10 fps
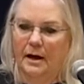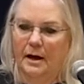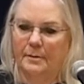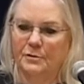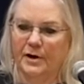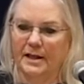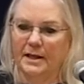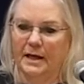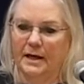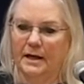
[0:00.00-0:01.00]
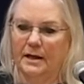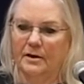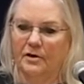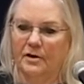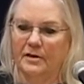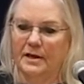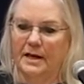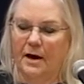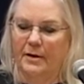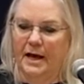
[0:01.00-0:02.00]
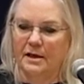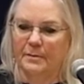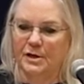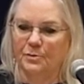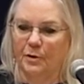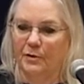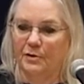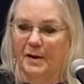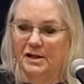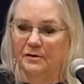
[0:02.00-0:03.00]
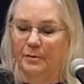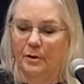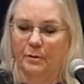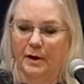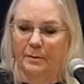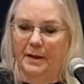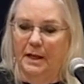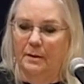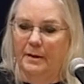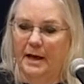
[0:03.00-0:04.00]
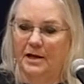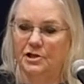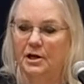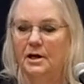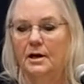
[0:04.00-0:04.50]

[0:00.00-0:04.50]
Um, translated it. So you can see now he has a much more respectable Wikipedia page.